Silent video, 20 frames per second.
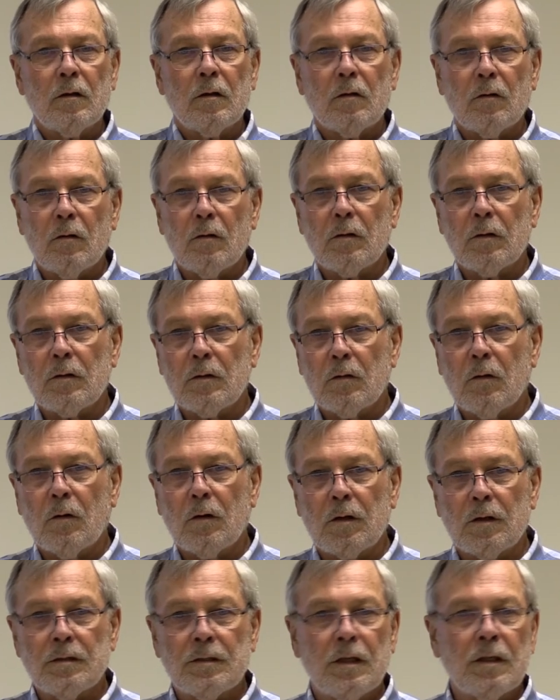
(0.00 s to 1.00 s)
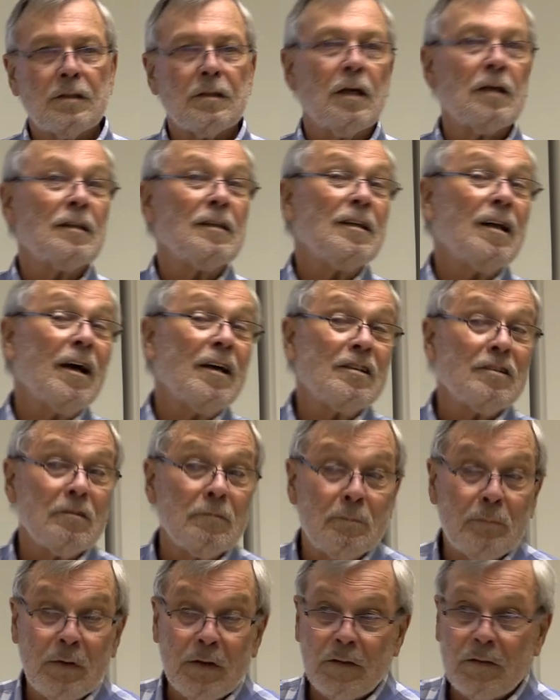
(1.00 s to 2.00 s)
organizations like the Knights
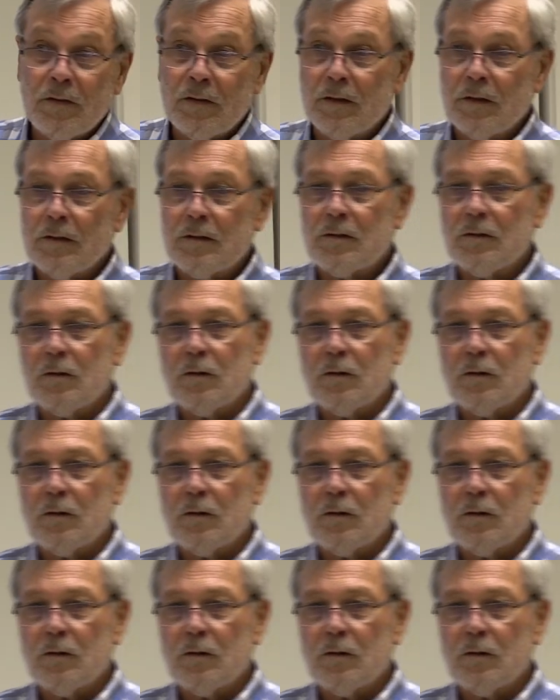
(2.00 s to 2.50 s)
of Pythias